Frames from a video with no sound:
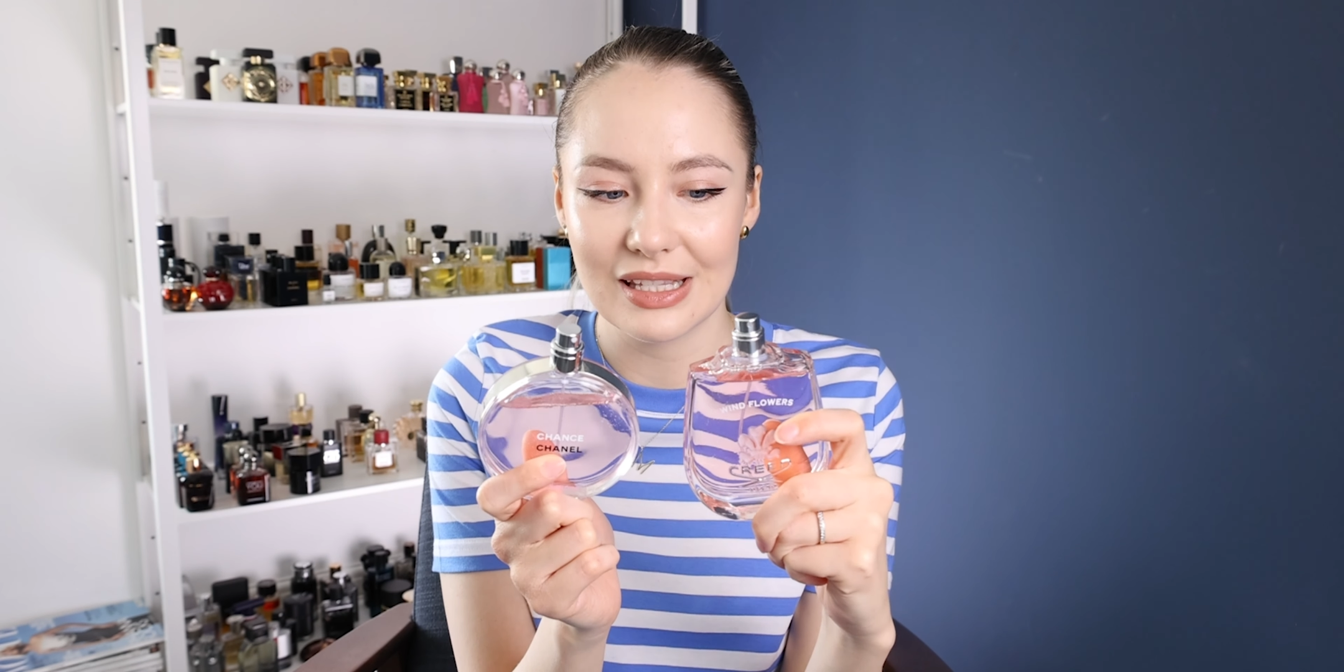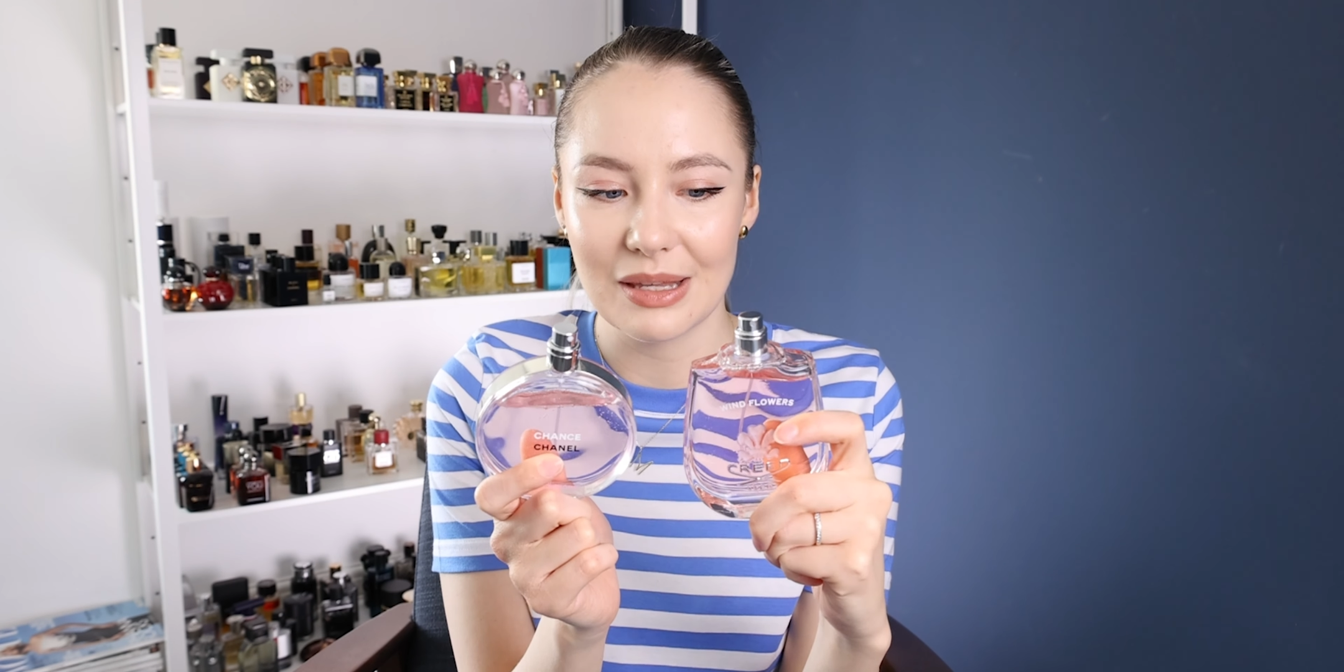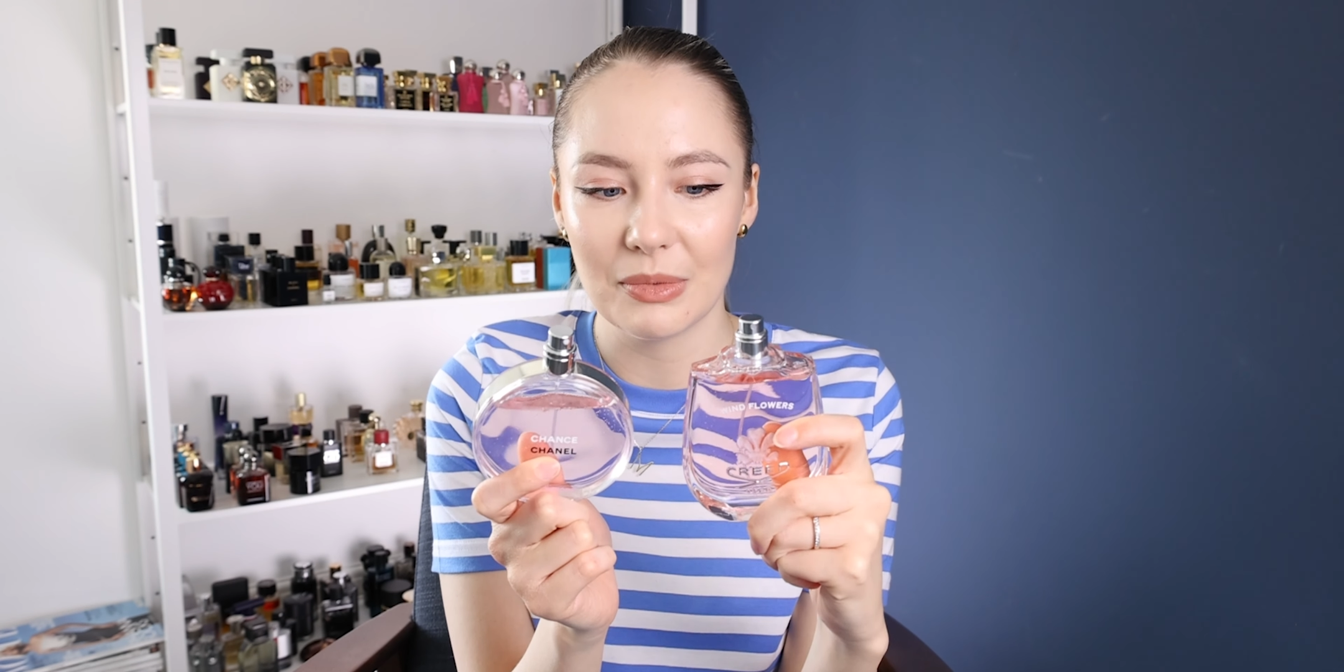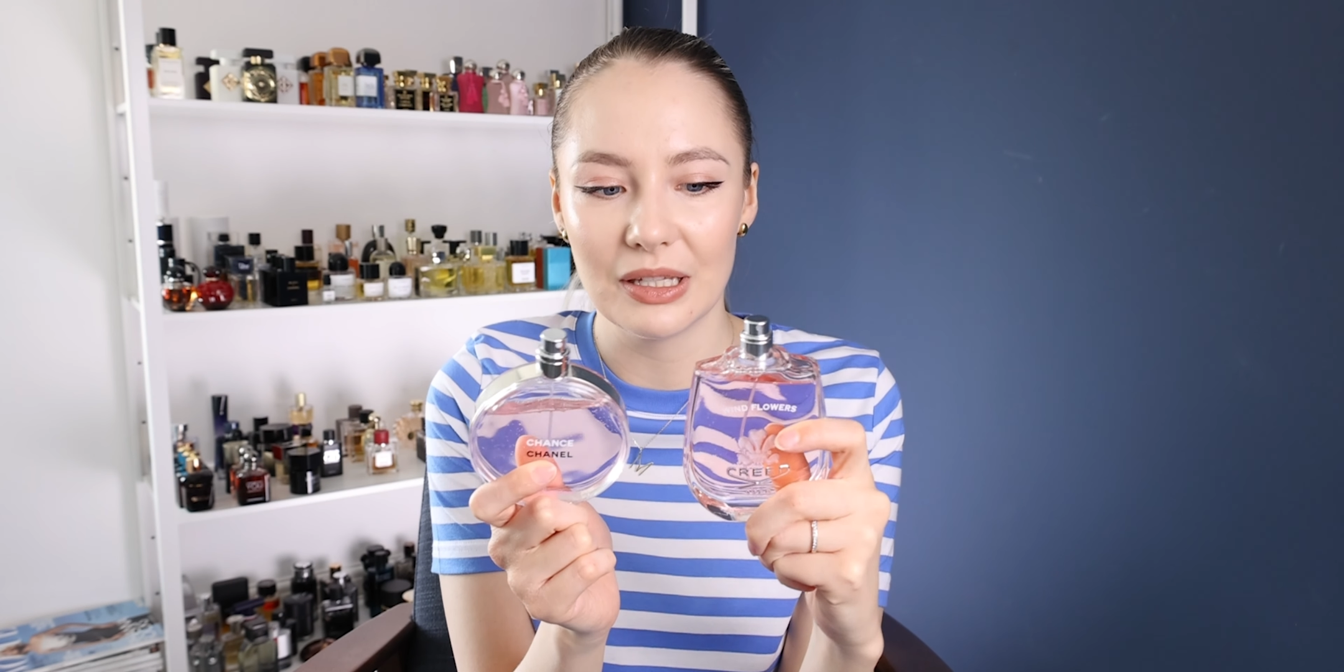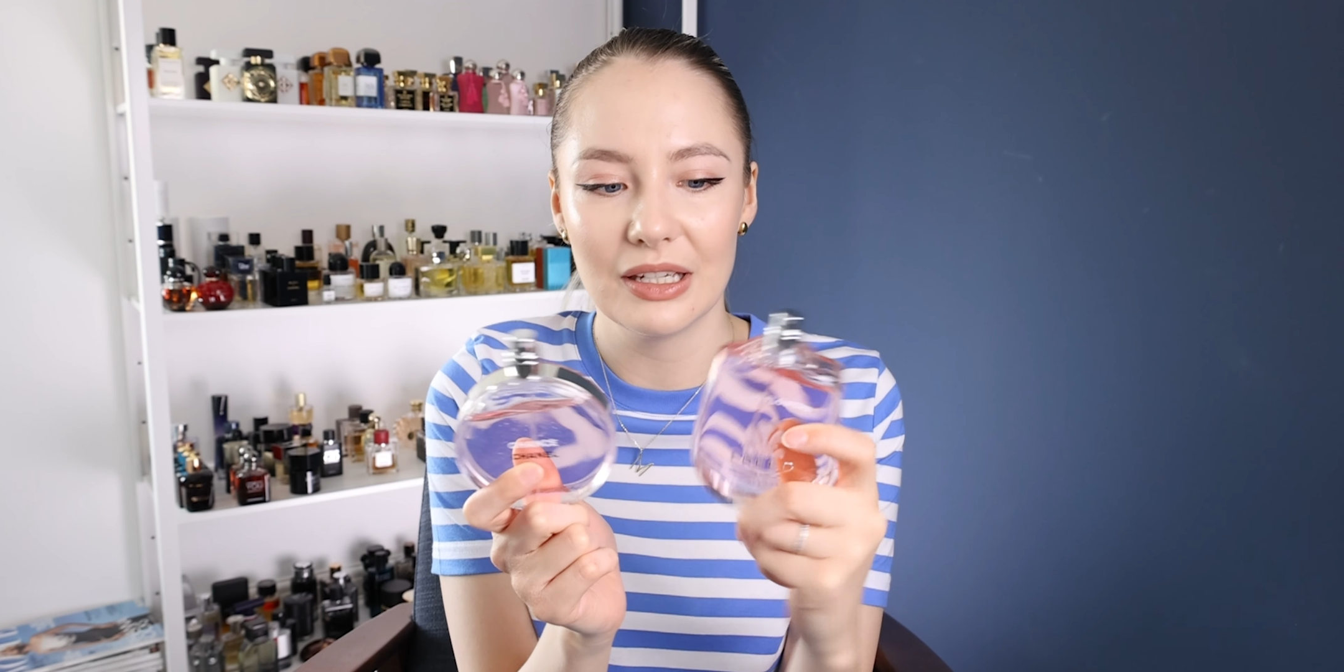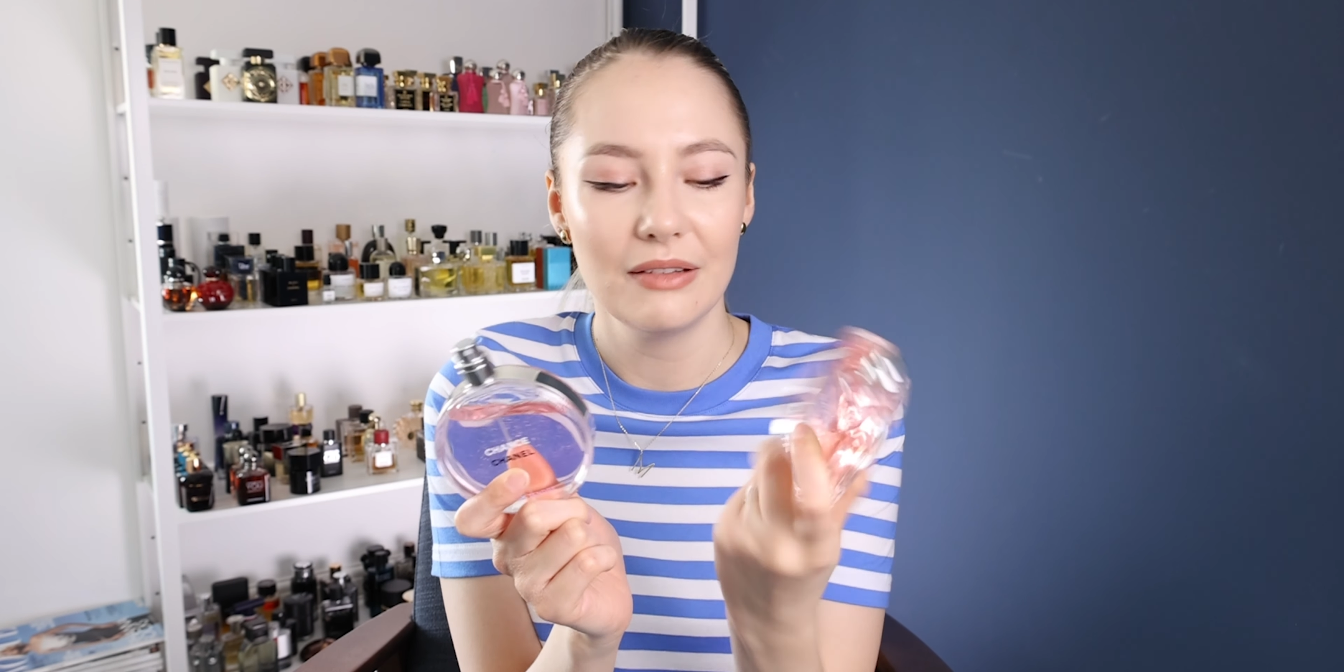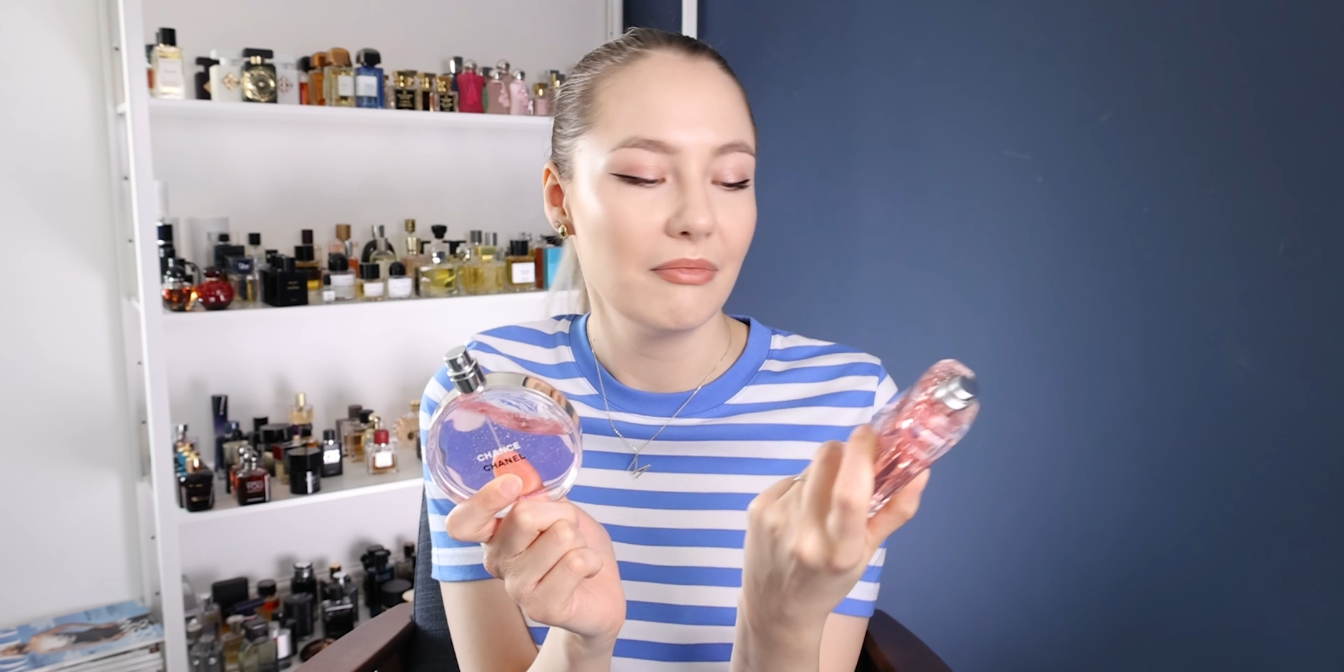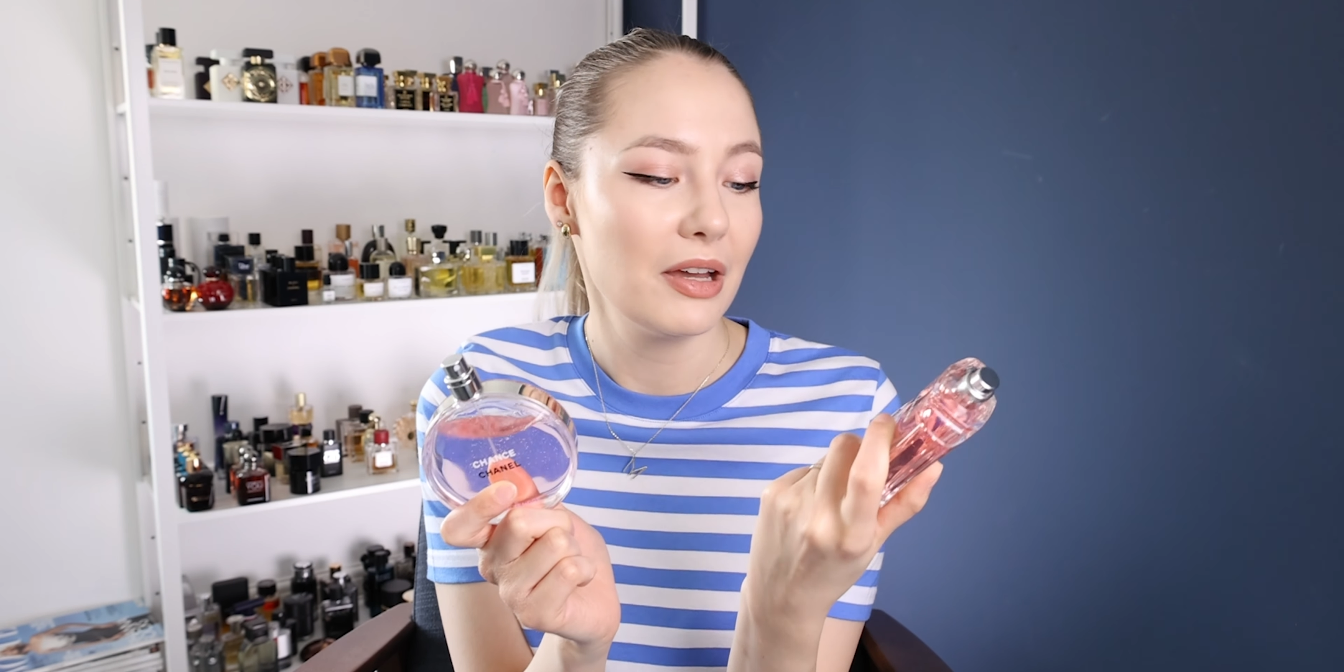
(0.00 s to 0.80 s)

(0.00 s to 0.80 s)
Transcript: similar.